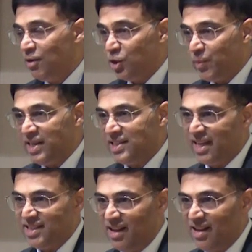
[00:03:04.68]
who spent
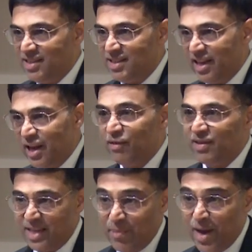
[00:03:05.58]
6 hours thinking of
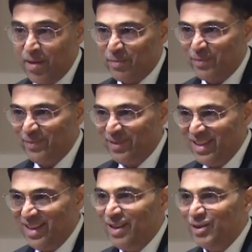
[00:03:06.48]
the same game.
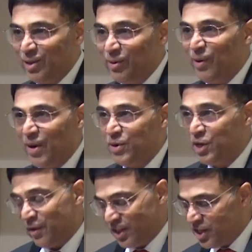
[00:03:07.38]
So why
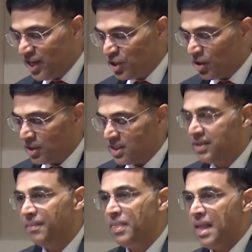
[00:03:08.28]
wouldn't you exchange
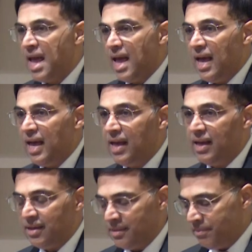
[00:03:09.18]
thoughts?
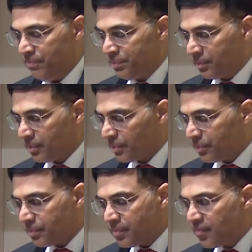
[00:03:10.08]
And
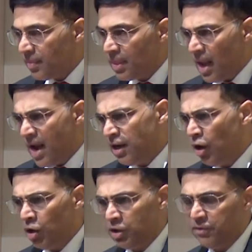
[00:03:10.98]
a
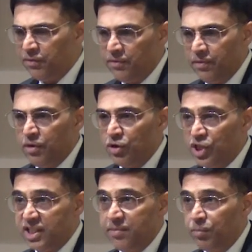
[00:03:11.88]
lot of your
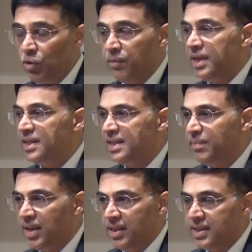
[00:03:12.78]
chess improvement is
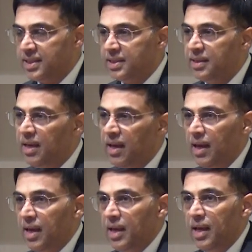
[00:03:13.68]
simply this.
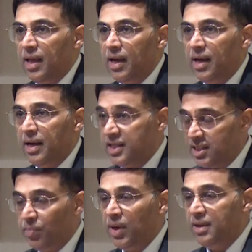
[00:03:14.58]

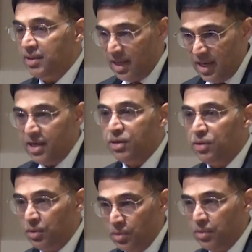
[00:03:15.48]
Discipline, the need
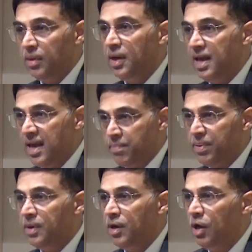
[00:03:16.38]
to keep
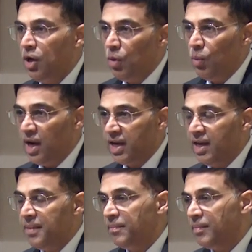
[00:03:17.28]

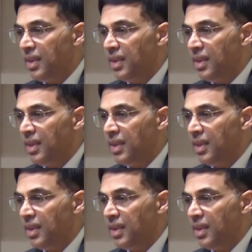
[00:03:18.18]
working.